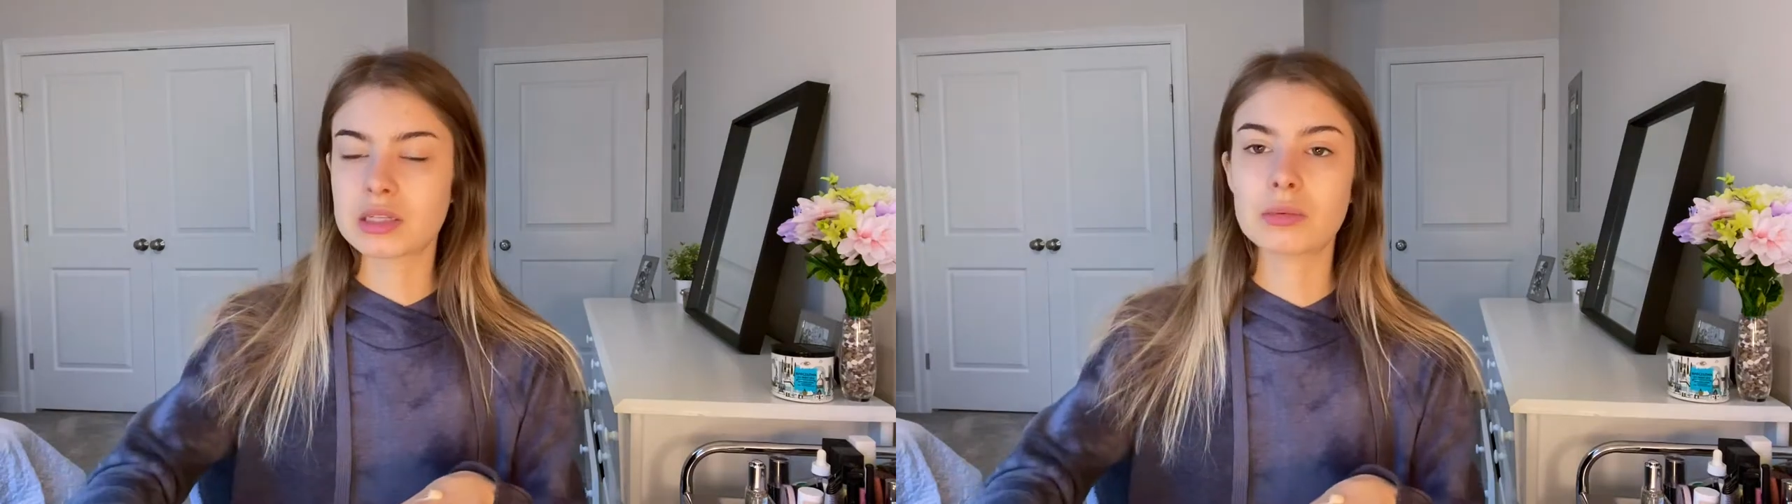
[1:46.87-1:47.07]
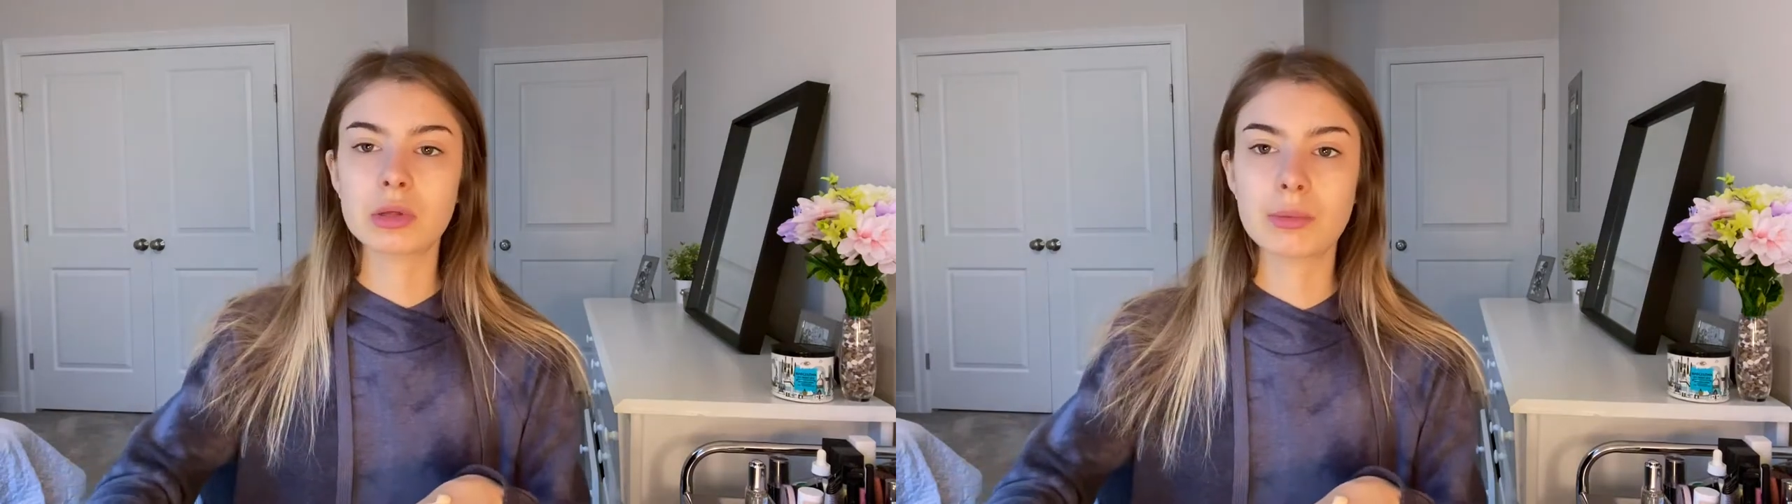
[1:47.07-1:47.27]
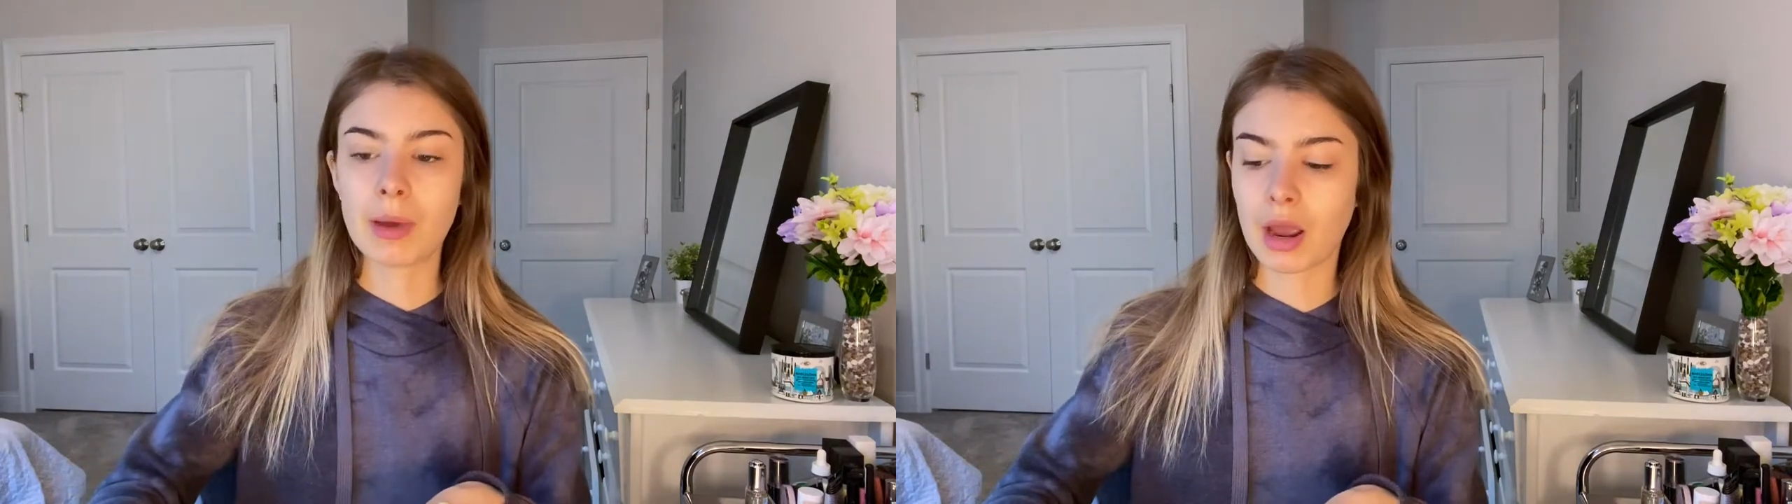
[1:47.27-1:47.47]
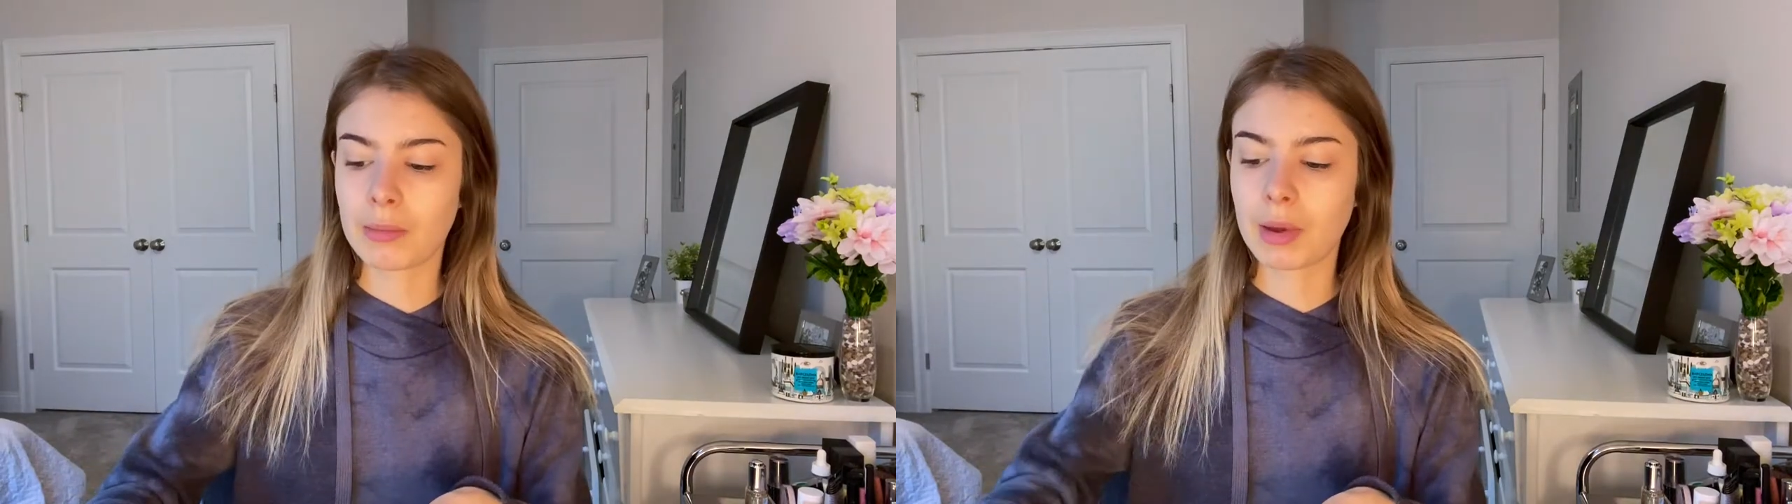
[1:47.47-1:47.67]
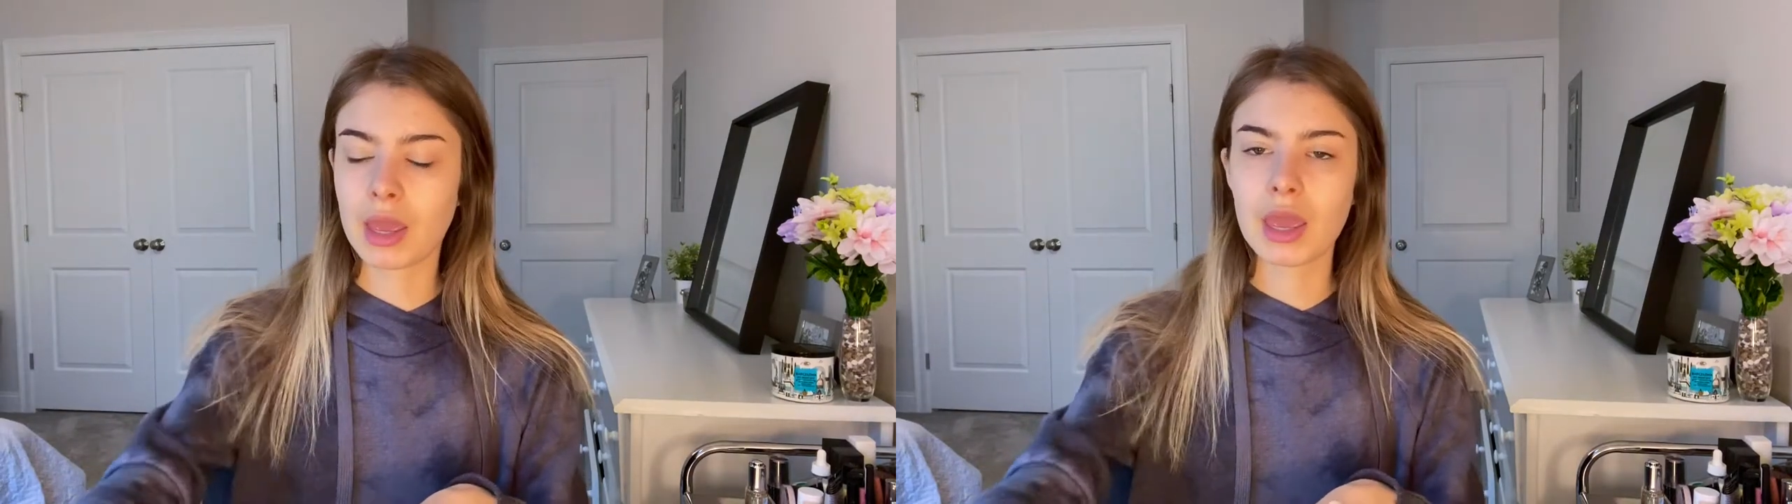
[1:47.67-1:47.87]
some on the back of
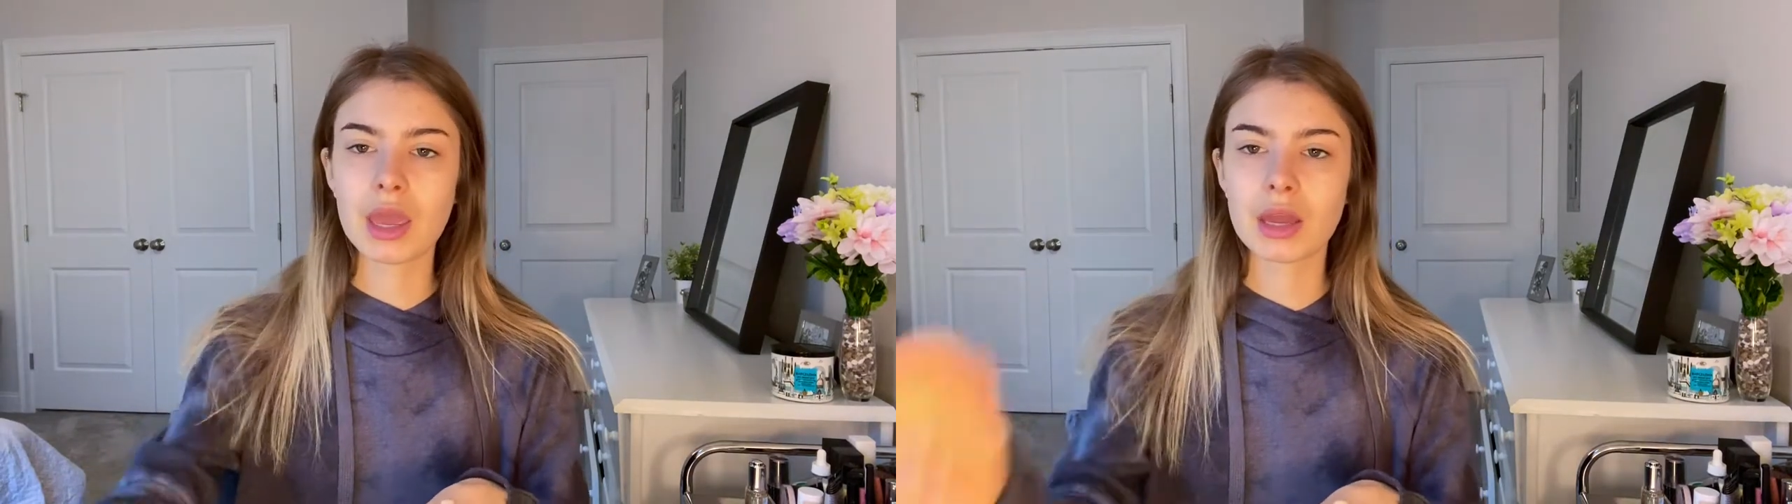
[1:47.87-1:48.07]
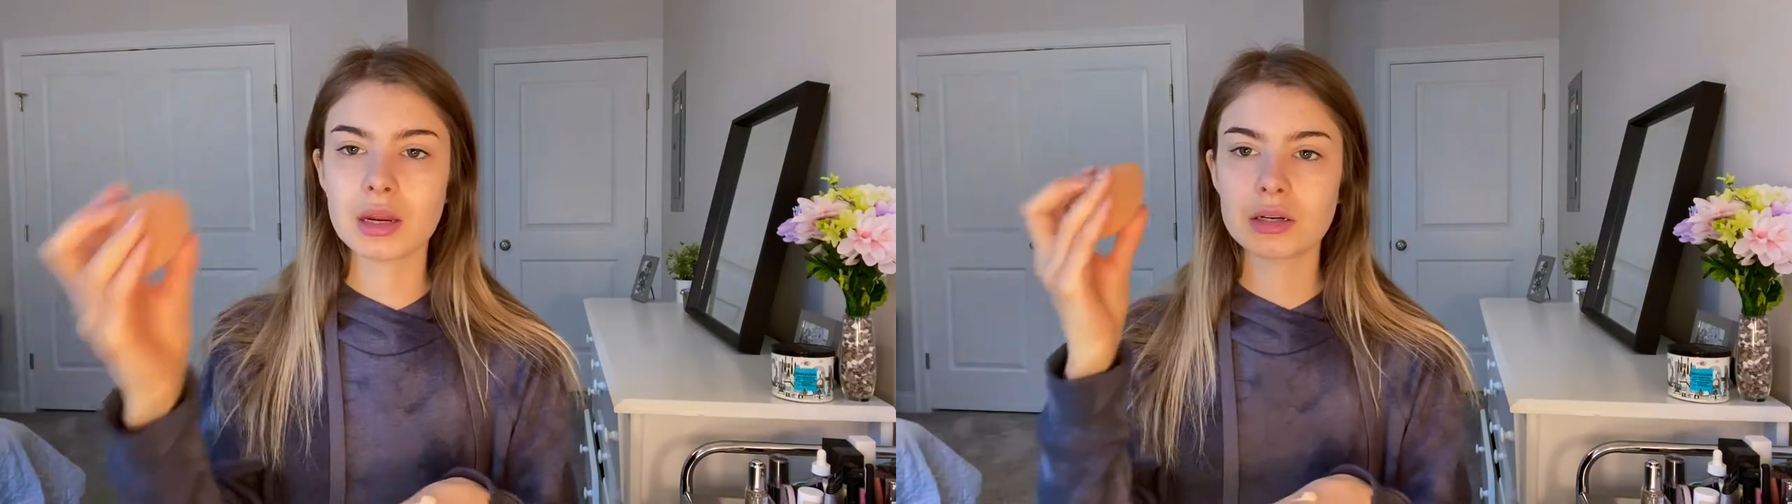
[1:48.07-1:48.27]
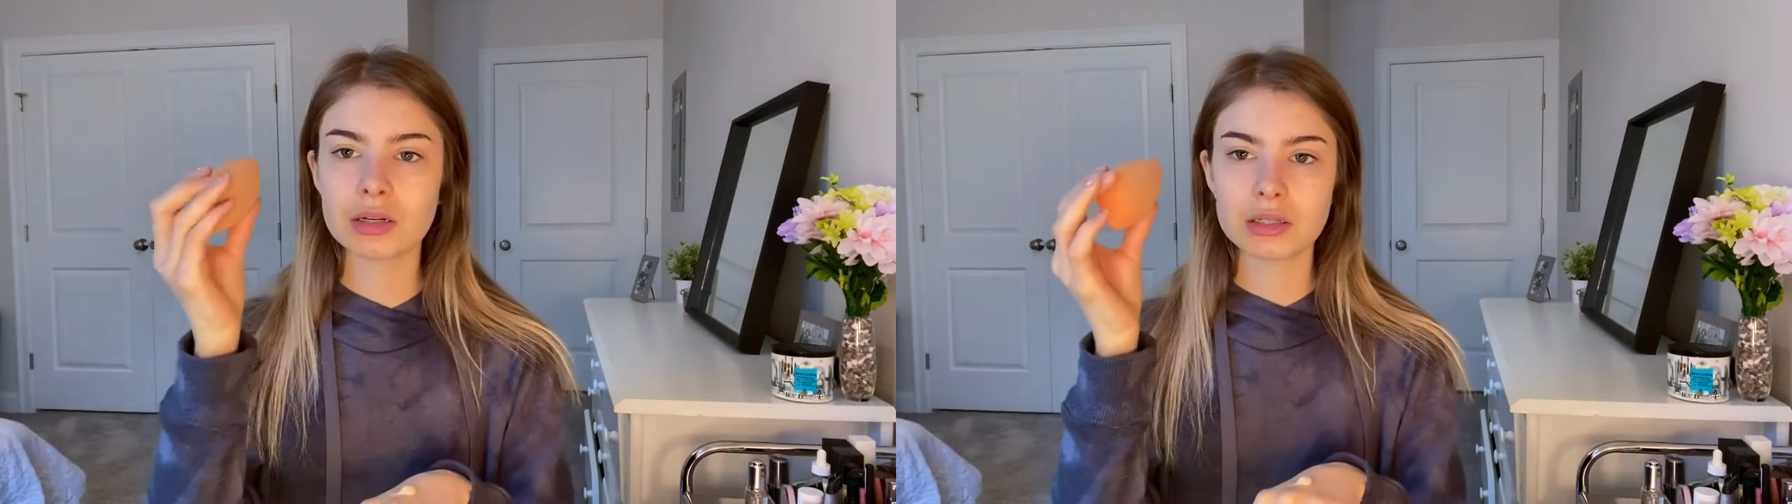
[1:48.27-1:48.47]
my hand,